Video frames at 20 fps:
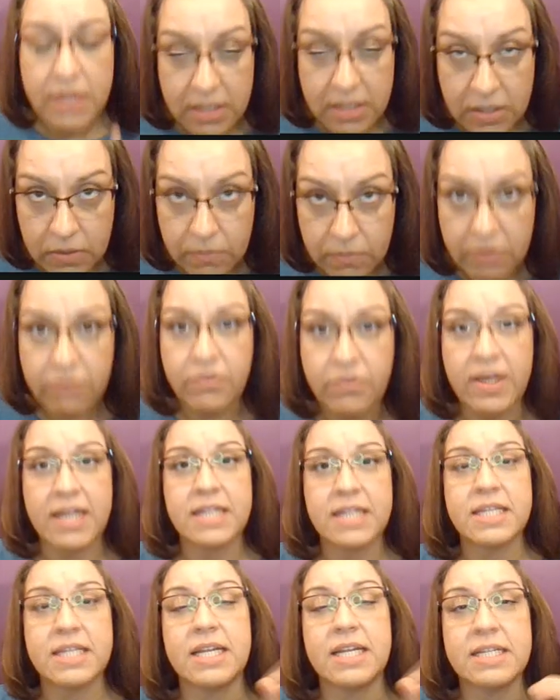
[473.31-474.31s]
you will
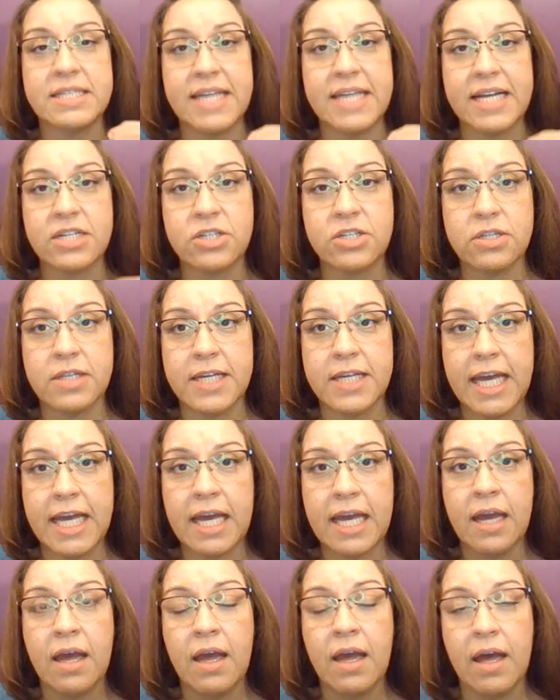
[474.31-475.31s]
find that it's
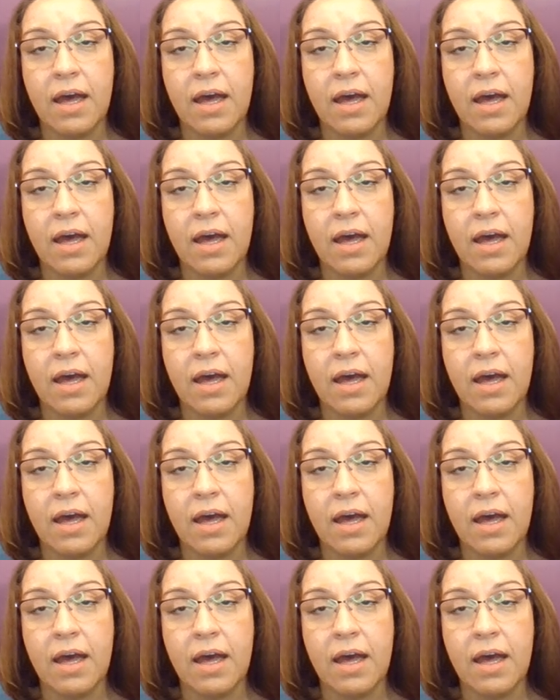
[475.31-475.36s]
actually